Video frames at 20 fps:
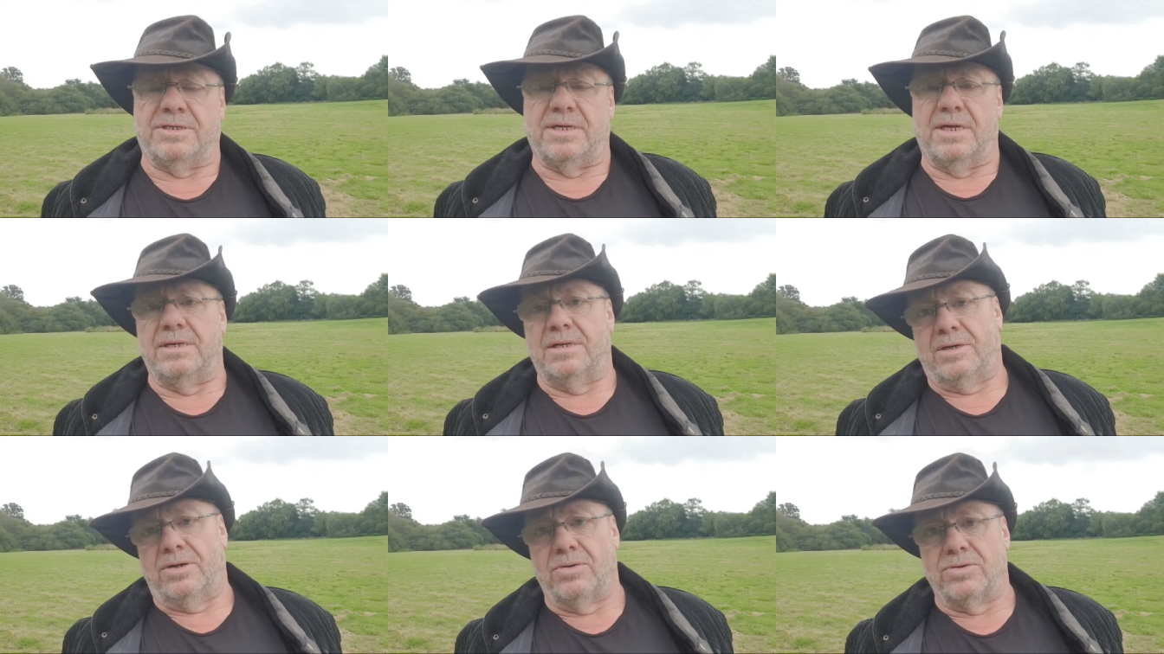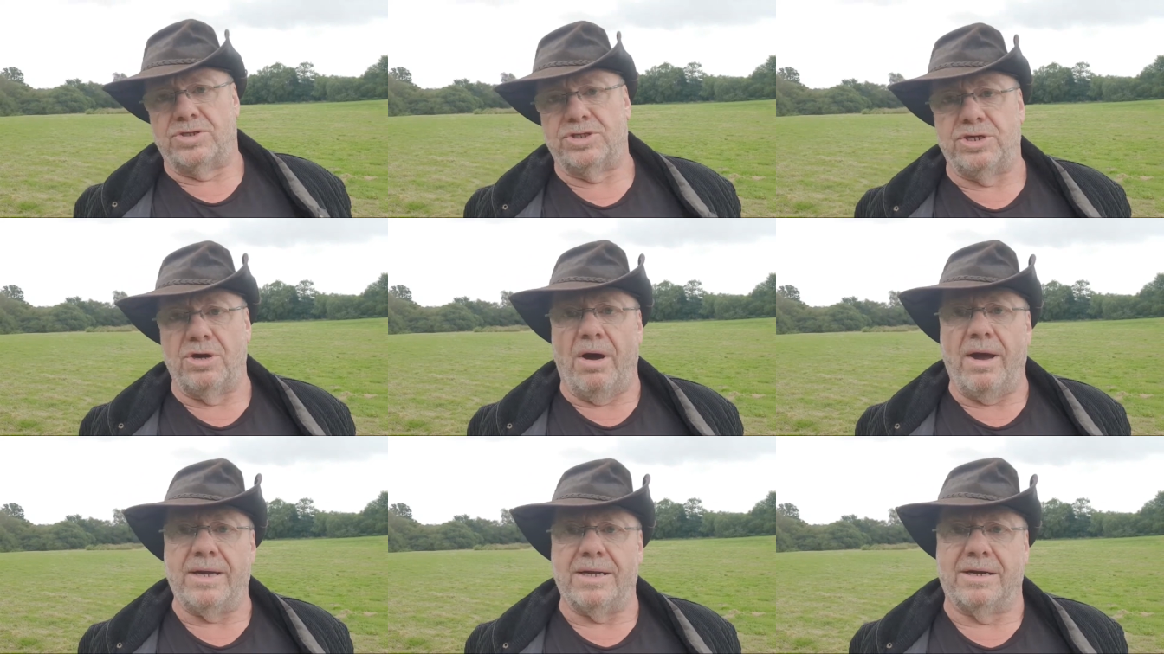And of course,
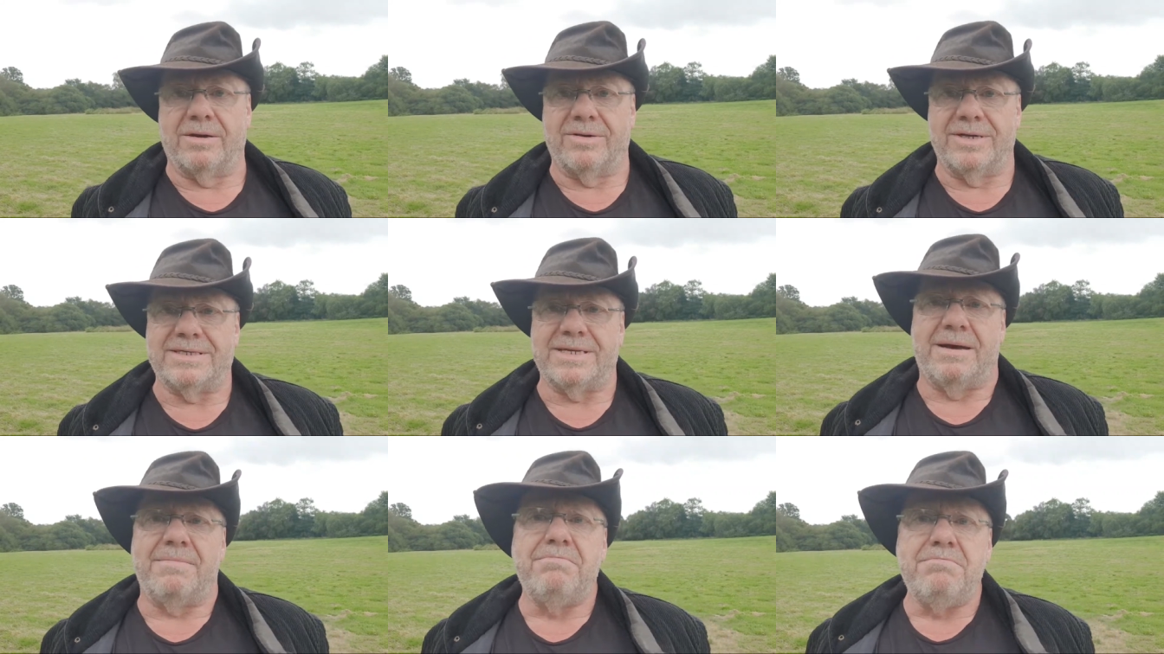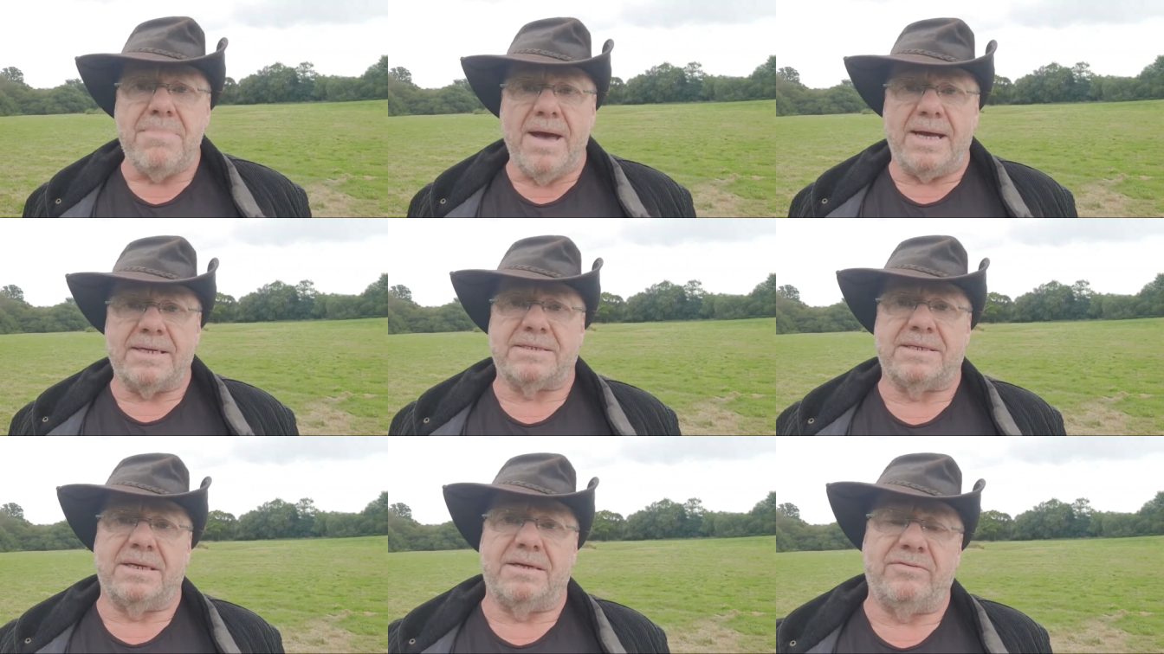China is a
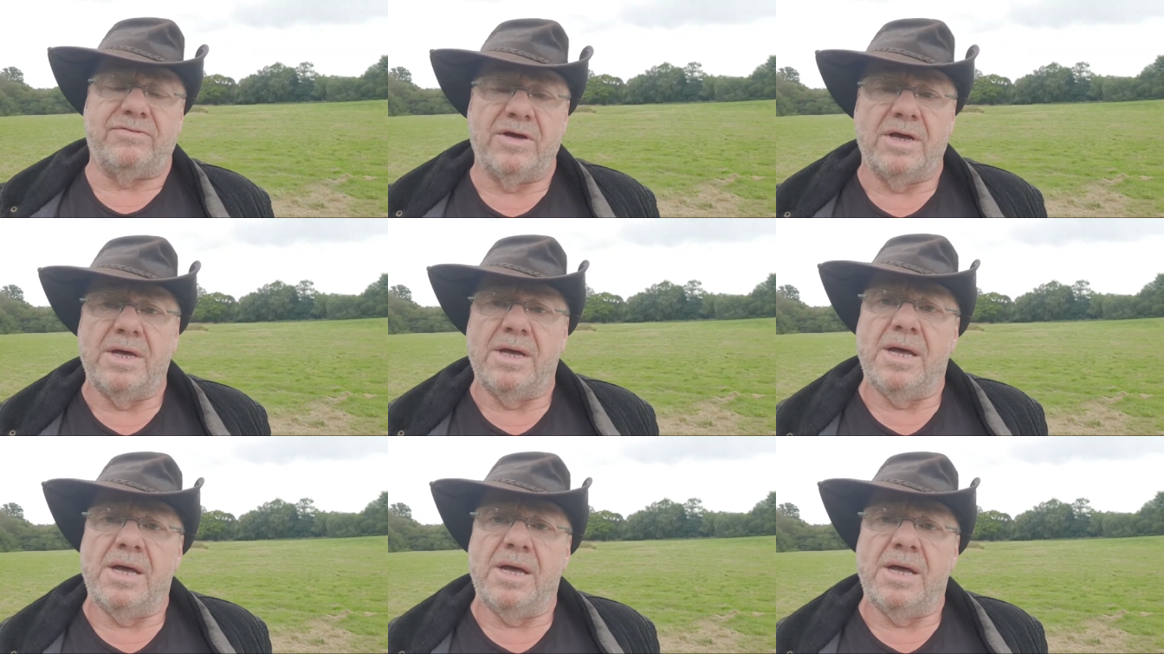massive